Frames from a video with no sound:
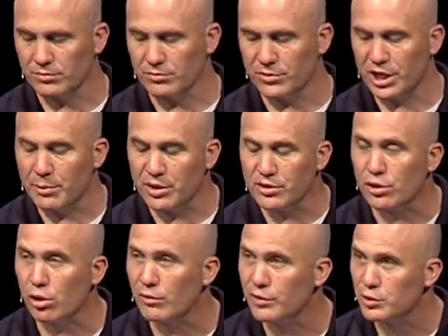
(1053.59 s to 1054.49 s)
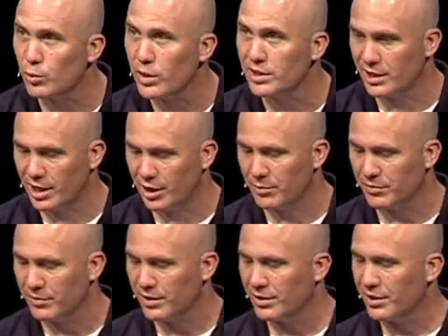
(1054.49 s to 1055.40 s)
Naaman's servants went to him
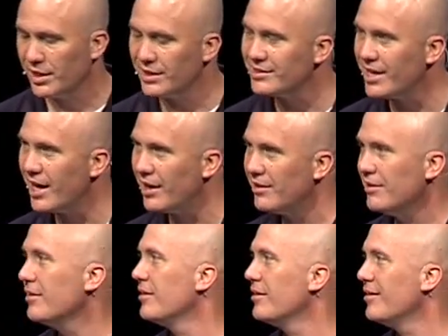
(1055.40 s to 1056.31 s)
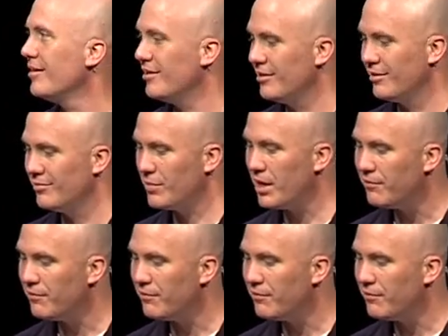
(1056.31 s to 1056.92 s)
and said, "My